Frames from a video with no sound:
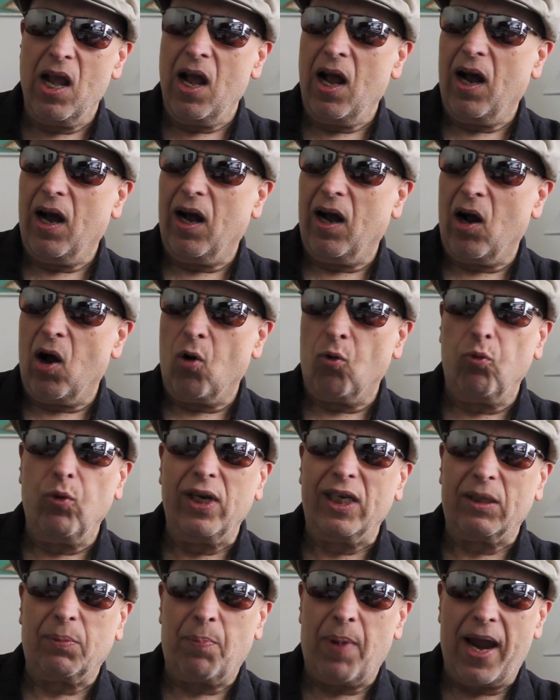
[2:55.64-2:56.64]
a
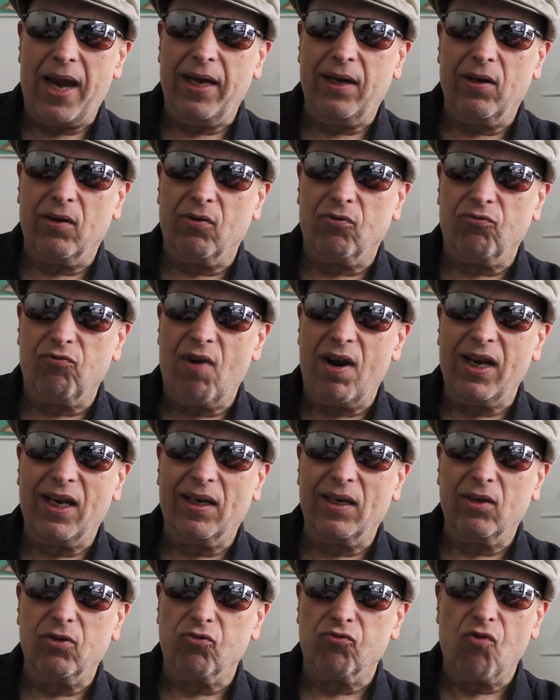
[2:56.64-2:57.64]
week's pay to
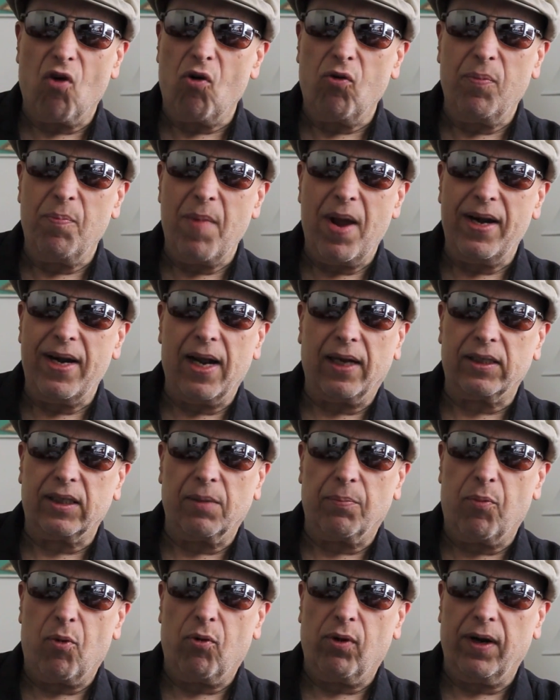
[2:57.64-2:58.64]
regular grown men that
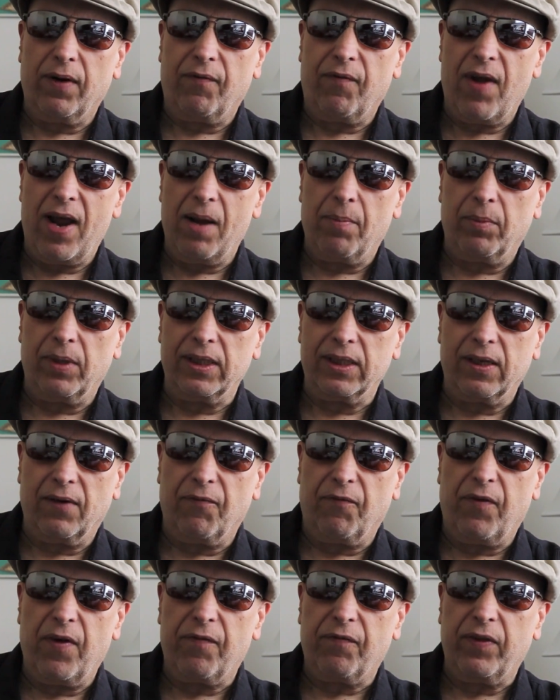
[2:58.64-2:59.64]
supported families, and
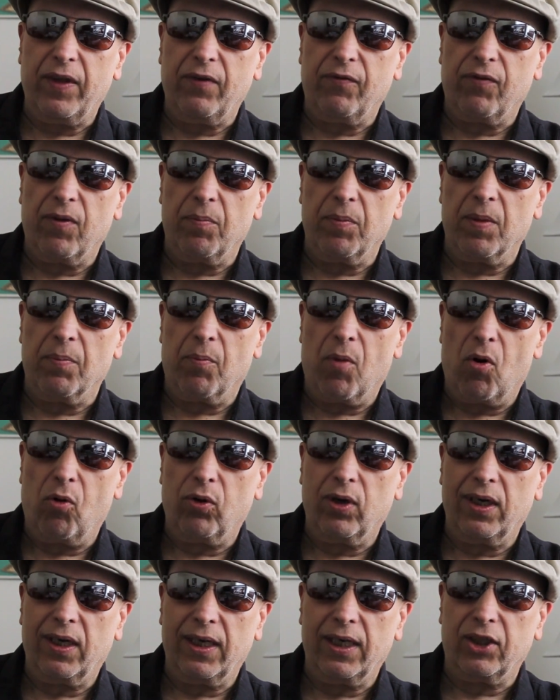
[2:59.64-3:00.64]
50 from the
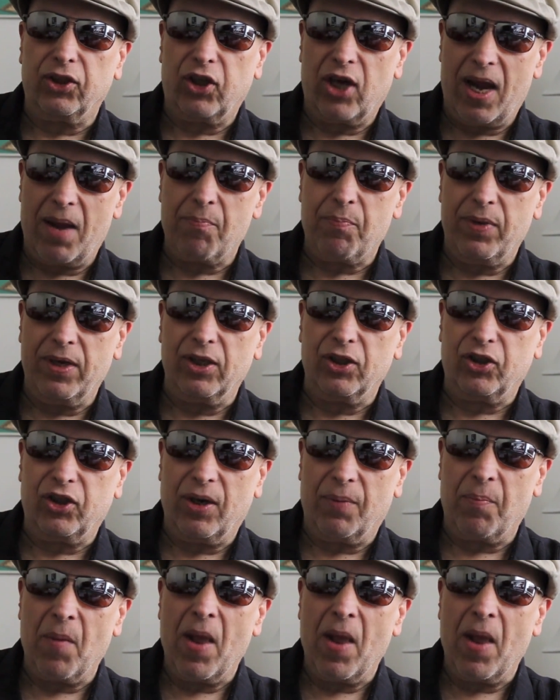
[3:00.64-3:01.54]
Bowling League Championship